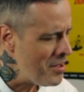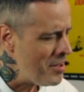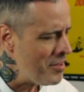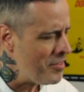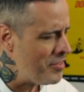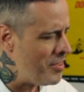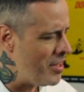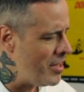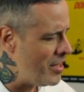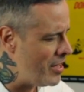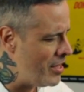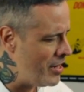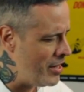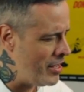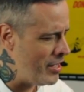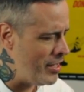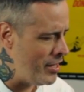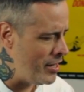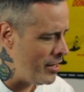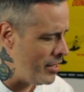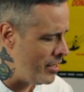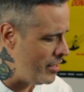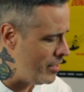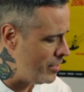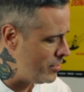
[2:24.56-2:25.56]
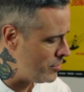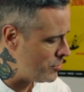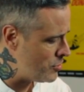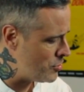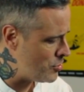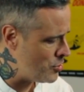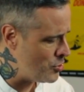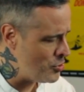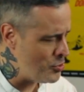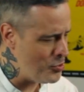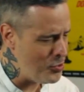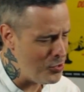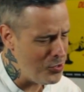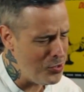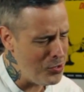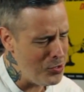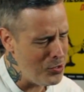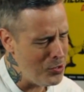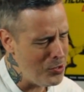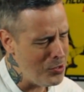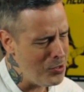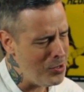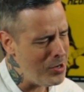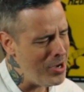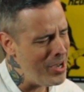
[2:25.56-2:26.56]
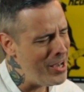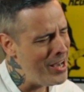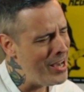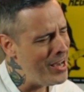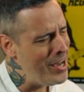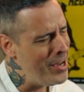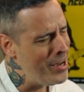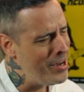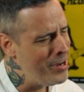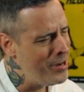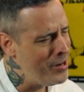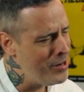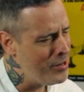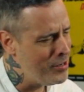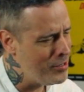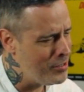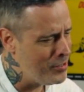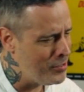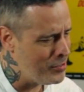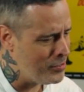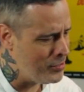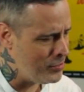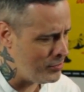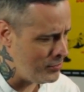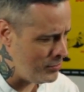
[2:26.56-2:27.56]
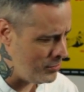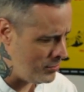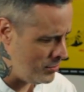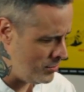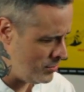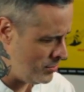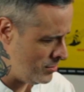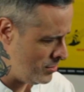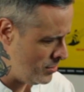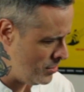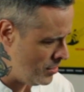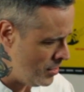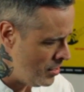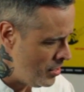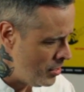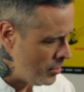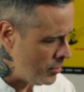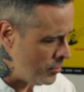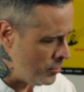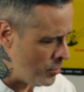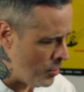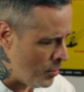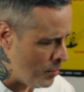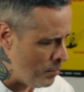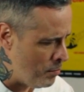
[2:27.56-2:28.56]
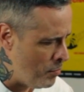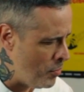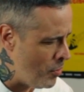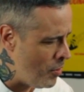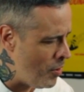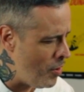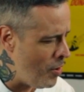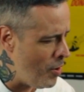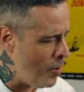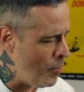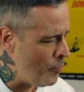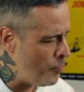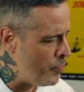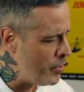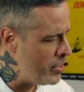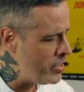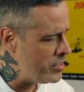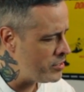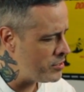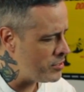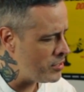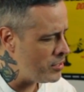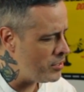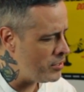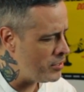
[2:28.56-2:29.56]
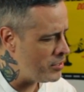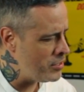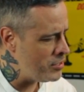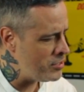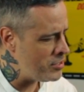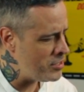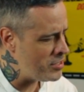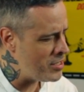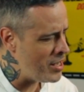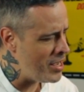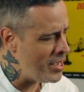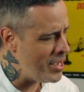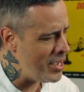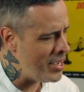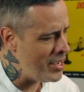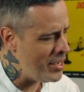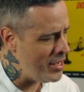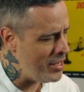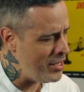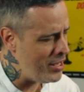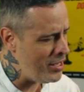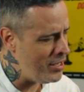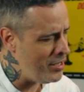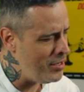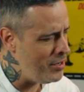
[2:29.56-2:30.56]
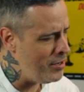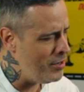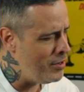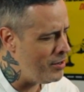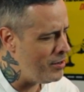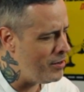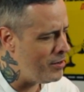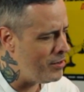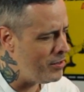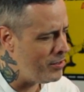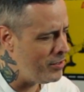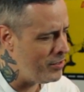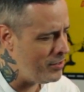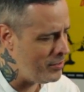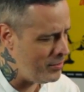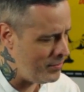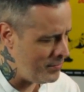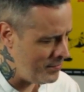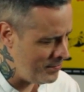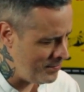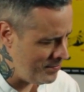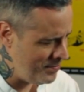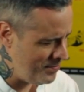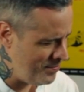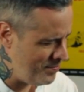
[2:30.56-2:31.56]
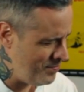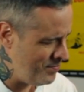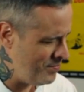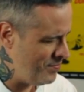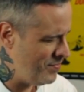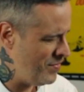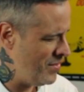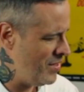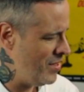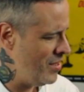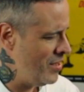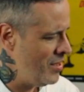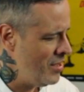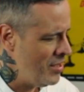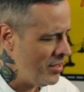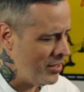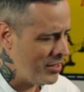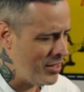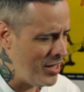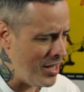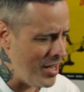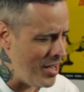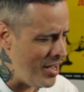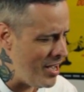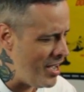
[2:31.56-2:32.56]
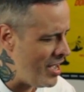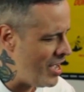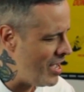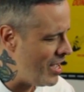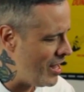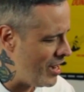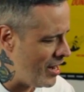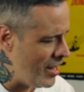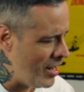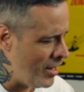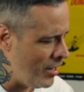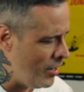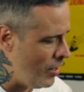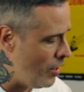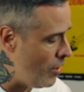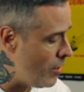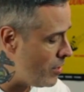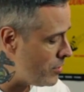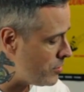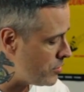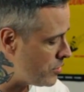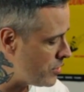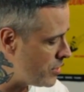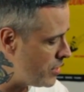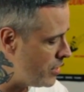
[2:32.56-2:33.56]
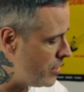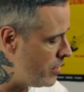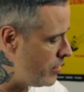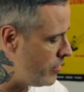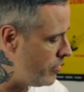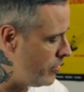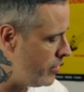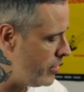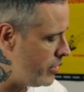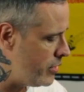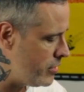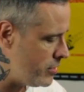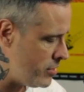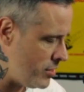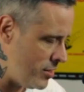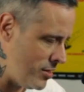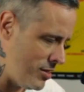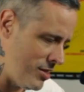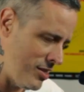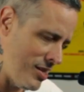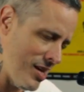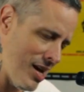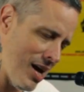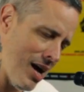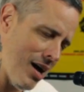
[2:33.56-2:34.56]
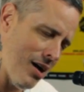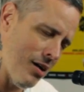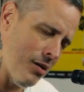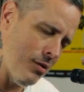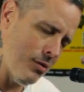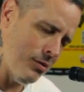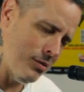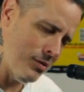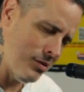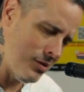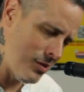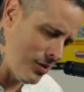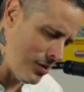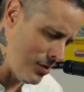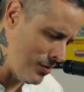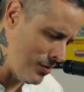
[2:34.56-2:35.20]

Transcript: than it is to hell. No more reason to stay here, getting lost in this sound.